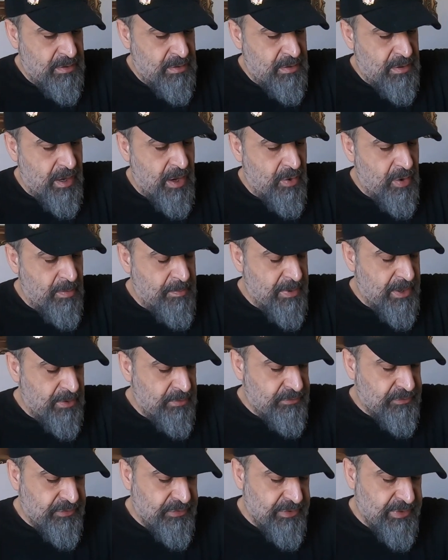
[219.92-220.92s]
How
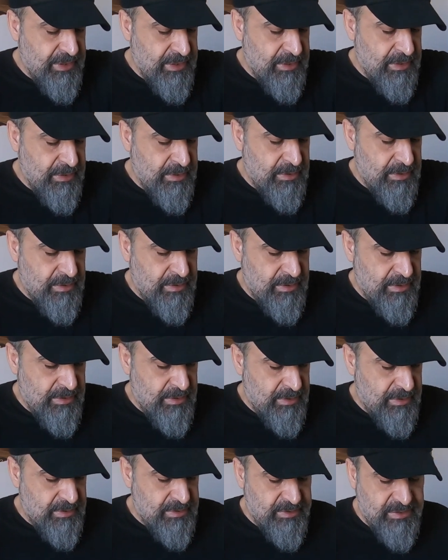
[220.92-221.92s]
about the,
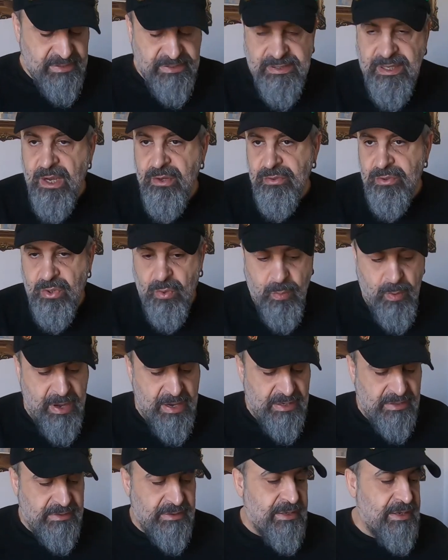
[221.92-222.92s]
uh, the sound
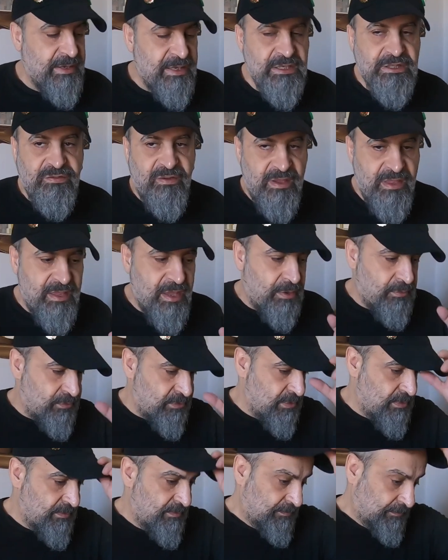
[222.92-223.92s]
quality? Let's find out.
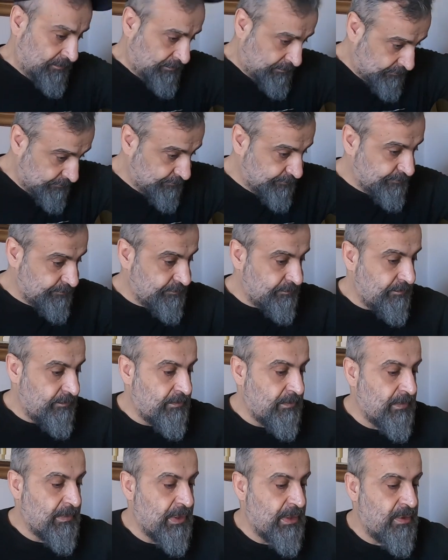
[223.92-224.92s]

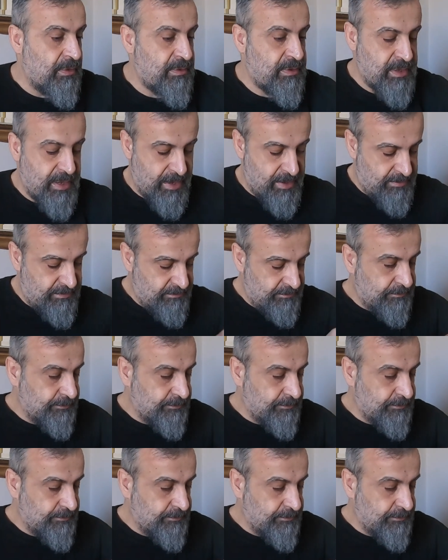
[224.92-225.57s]
Okay.